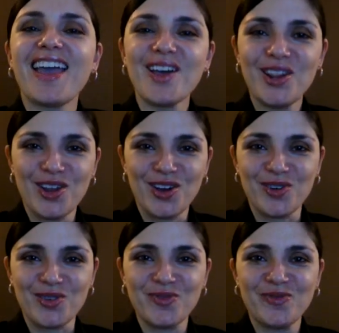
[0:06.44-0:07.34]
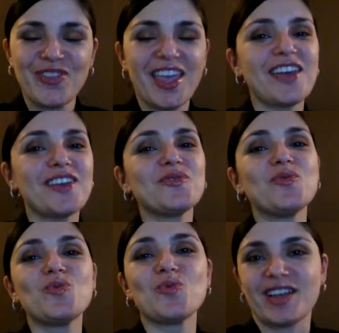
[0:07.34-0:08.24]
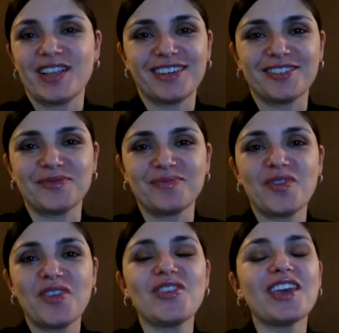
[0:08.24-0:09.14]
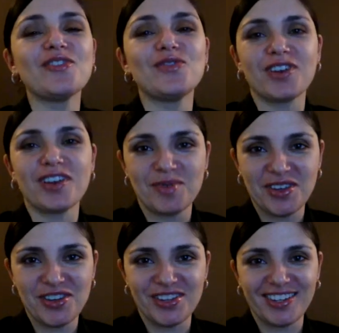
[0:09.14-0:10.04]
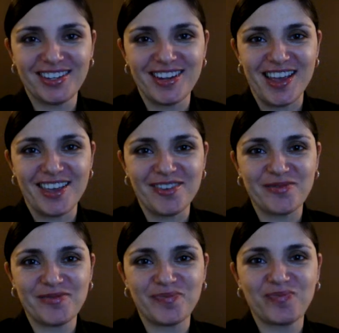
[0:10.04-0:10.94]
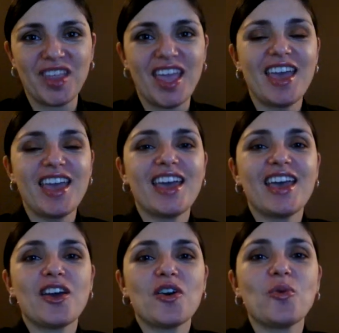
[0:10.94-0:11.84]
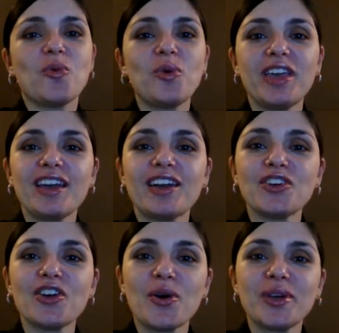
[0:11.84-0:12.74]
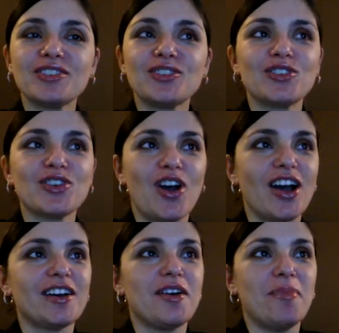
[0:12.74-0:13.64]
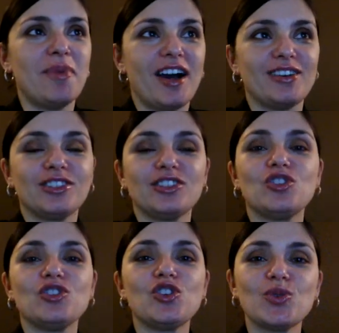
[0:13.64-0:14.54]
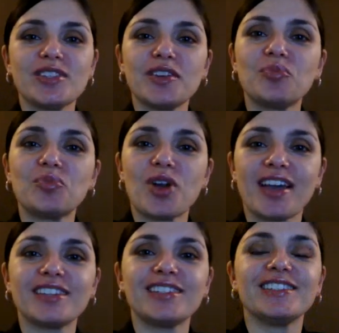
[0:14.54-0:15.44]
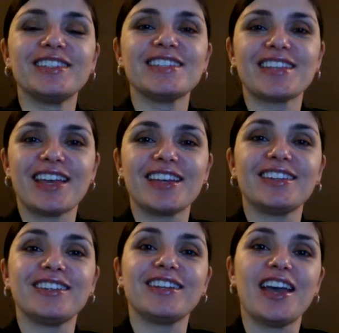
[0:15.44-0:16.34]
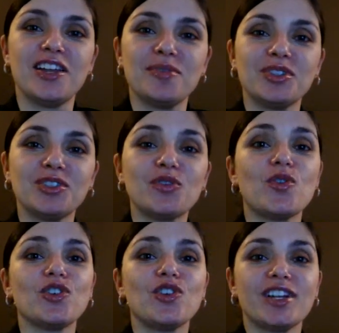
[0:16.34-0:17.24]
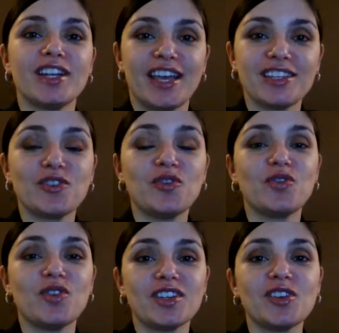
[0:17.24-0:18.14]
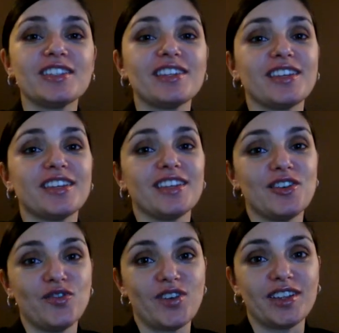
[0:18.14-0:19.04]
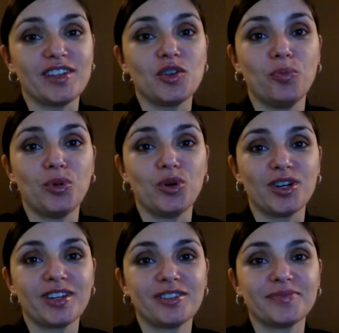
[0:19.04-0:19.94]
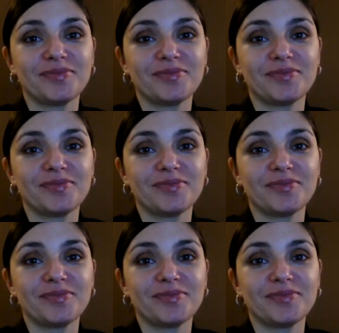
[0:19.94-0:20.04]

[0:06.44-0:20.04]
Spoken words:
Hello and welcome. Thank you for coming here today. We are going to talk about choosing practical design element for your next fundraising event book.